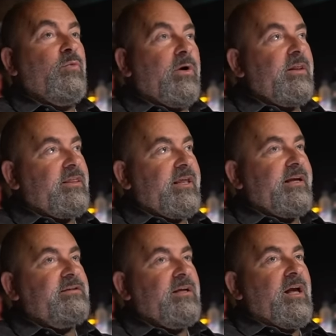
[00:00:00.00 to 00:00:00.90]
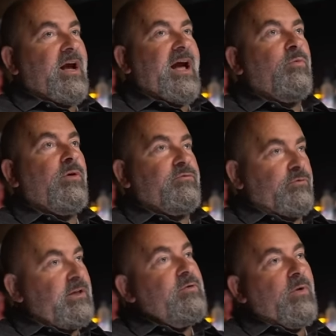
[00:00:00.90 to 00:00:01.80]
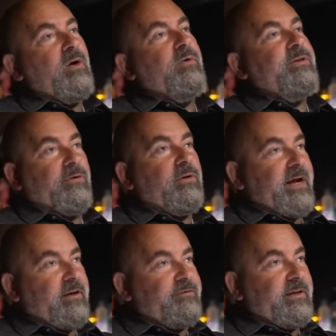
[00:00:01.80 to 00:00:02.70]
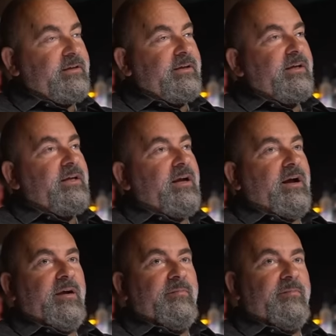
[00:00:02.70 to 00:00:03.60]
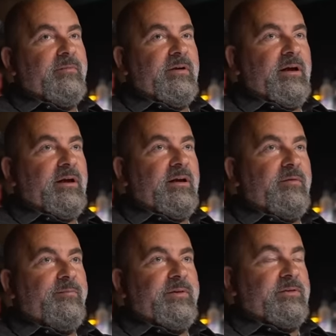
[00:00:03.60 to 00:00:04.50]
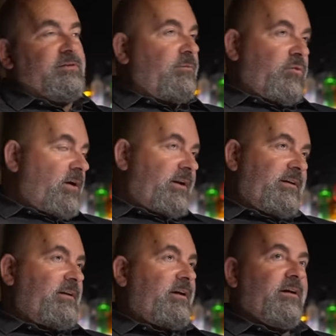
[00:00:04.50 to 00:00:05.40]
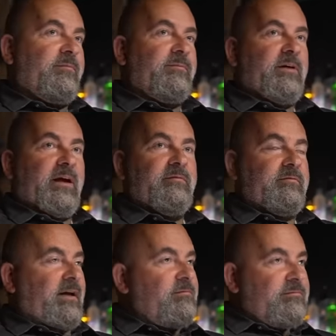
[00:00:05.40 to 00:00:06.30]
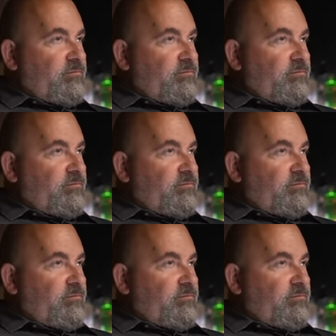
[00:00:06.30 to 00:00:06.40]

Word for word: One of the things I worked really well with your old outfit um, uh, because number one, um, I, I,